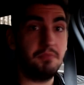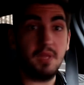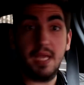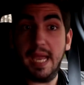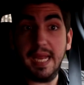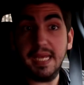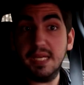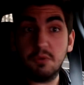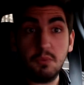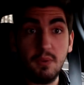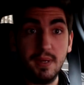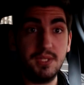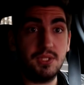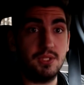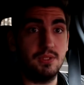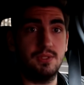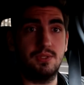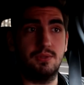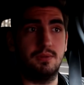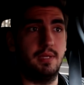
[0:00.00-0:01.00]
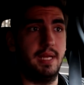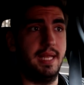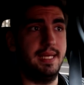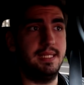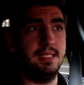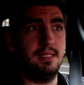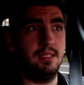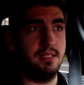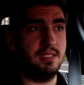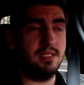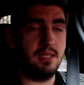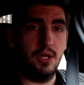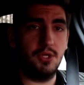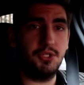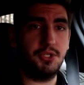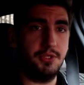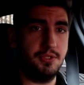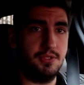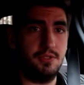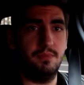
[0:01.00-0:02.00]
any questions or any
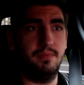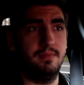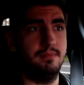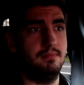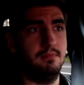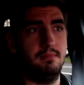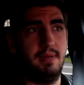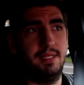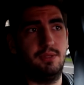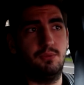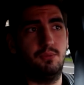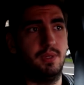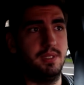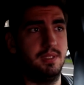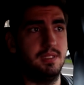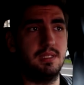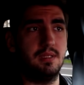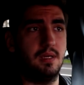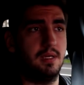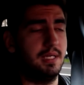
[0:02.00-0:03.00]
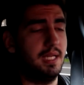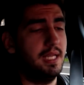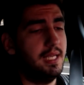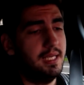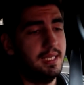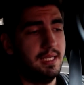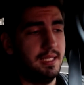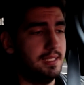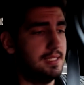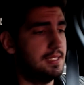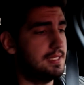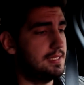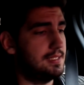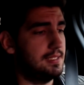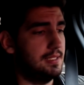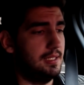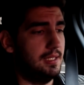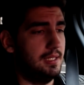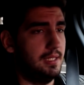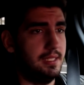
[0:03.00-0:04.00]
discussions you might want to start. It's
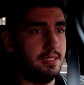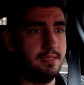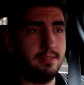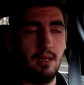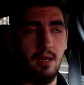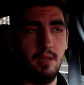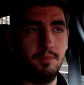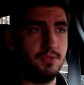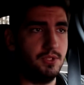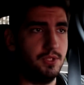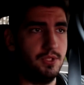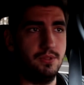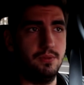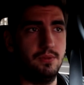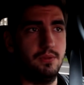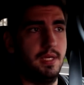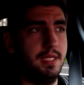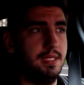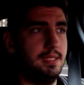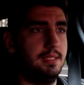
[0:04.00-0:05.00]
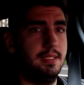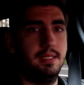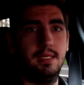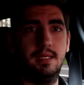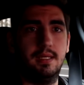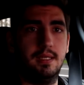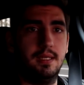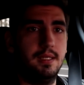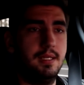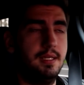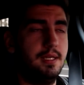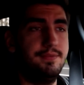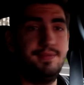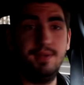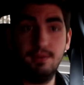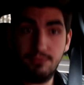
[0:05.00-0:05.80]
all up to you, and feel